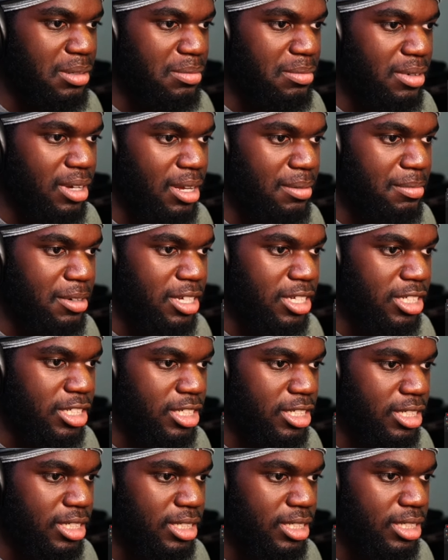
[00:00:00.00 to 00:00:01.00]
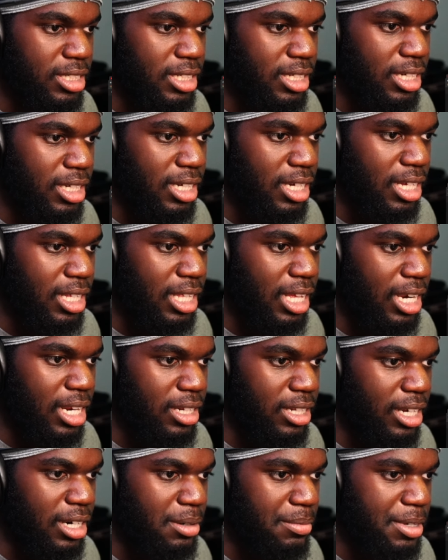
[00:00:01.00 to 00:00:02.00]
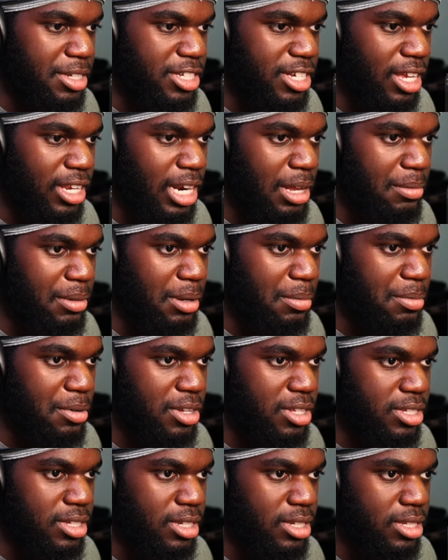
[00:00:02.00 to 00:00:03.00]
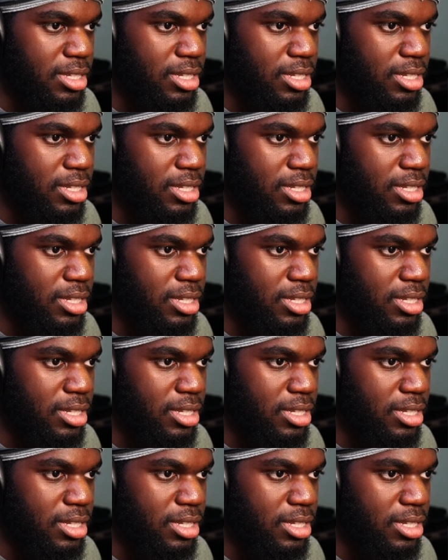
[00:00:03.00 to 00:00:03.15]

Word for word: but I'm not sure. Yeah, they they don't be shouting out the Grizzlies.